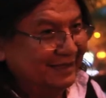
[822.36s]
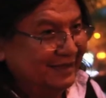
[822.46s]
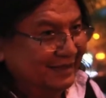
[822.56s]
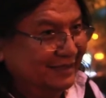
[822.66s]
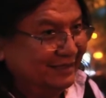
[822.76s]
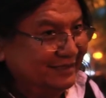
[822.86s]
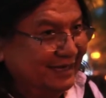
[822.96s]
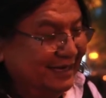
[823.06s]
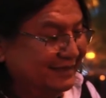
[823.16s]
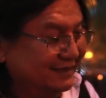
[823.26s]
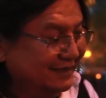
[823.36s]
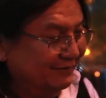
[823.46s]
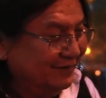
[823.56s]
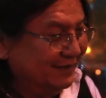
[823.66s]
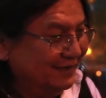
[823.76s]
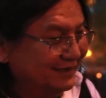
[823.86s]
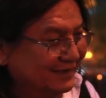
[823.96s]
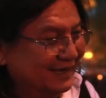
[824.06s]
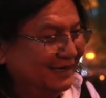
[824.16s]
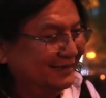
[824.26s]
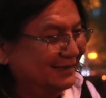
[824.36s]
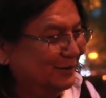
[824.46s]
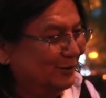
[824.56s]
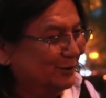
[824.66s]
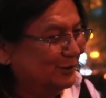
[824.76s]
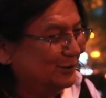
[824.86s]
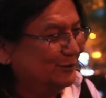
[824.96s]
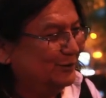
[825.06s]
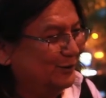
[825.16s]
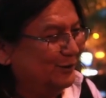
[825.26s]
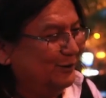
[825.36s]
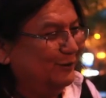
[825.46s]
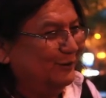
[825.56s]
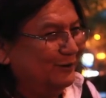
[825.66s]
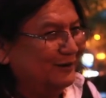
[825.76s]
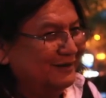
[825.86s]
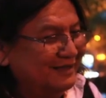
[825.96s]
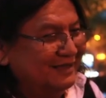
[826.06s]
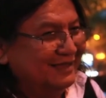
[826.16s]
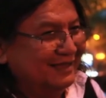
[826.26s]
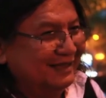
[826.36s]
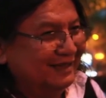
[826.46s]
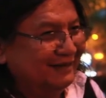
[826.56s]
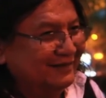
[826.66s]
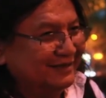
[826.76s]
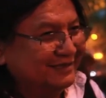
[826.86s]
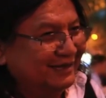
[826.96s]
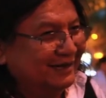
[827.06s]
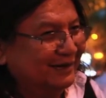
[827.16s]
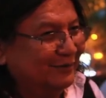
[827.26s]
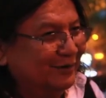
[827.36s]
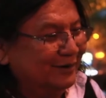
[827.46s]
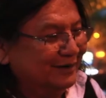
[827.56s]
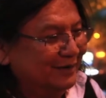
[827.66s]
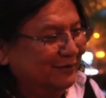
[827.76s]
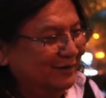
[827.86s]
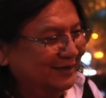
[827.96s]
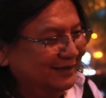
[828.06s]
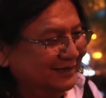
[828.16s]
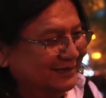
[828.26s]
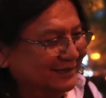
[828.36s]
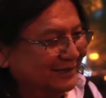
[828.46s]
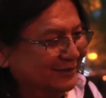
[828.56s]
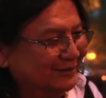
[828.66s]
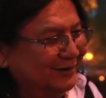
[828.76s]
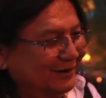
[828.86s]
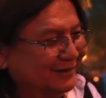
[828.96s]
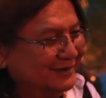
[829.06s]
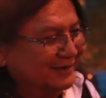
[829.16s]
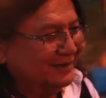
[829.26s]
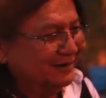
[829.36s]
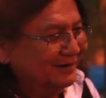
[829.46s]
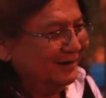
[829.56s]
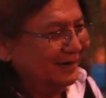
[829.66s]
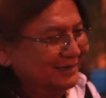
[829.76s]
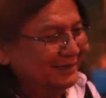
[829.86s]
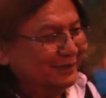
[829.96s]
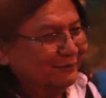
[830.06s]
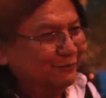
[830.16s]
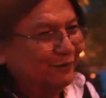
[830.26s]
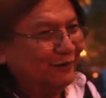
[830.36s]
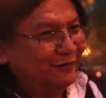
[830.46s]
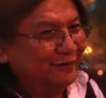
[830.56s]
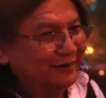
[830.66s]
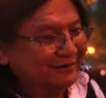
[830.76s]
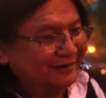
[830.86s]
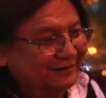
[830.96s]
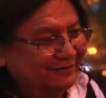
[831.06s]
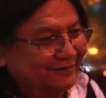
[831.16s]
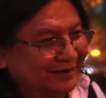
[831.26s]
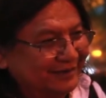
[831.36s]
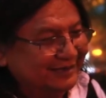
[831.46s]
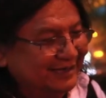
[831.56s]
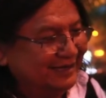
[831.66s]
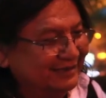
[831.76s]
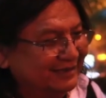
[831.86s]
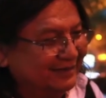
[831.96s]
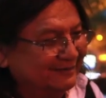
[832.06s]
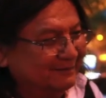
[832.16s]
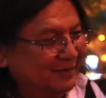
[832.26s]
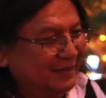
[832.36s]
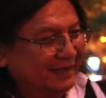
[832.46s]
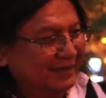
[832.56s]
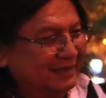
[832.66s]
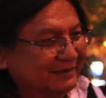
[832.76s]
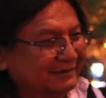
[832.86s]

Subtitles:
This Changes Everything, she actually goes through a whole recital of all the different Indigenous struggles that are actually at the forefront of changing this